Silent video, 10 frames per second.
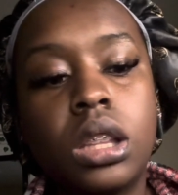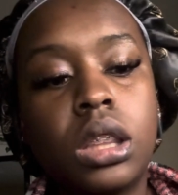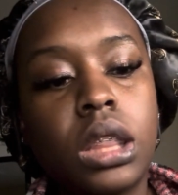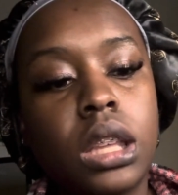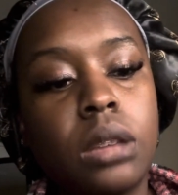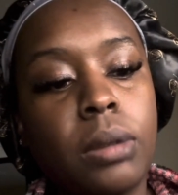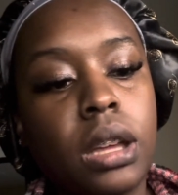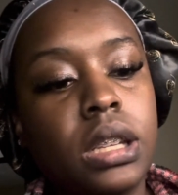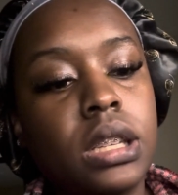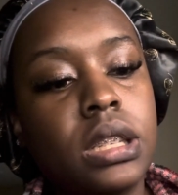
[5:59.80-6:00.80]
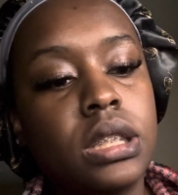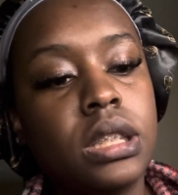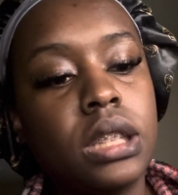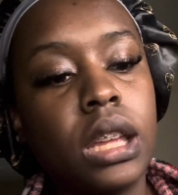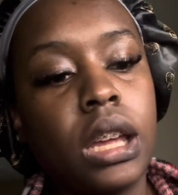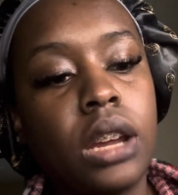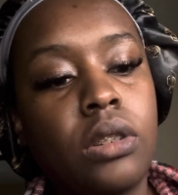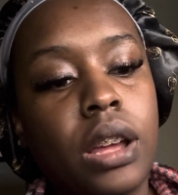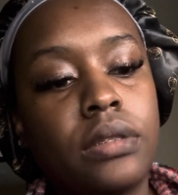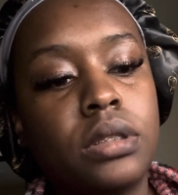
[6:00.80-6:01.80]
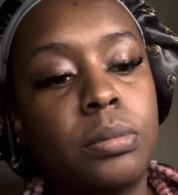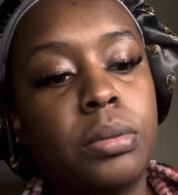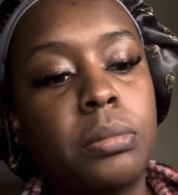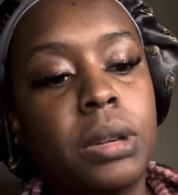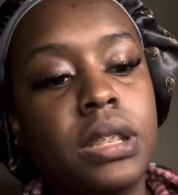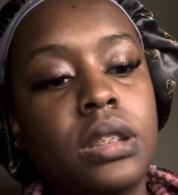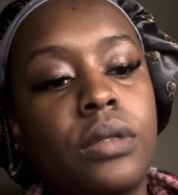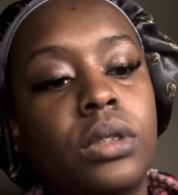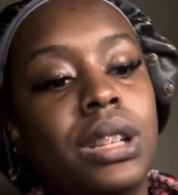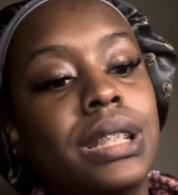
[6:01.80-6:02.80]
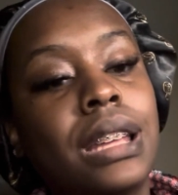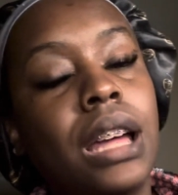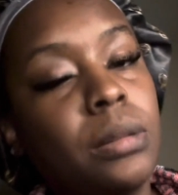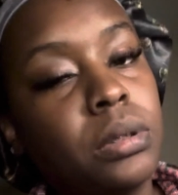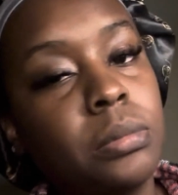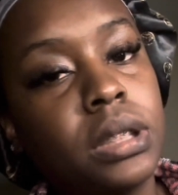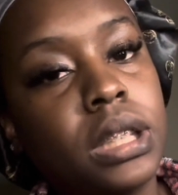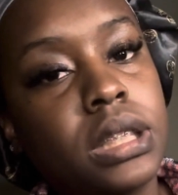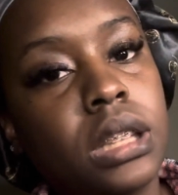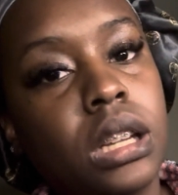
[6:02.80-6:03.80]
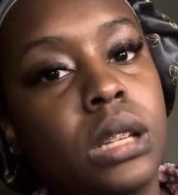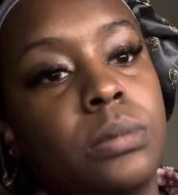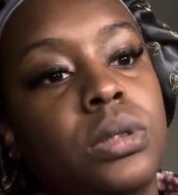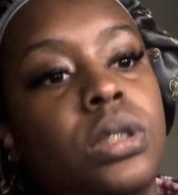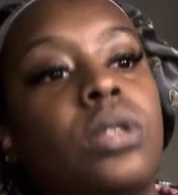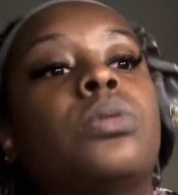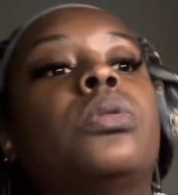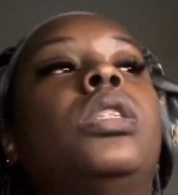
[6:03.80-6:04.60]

the thing about it is, is that I don't have to put myself on a time limit this time. So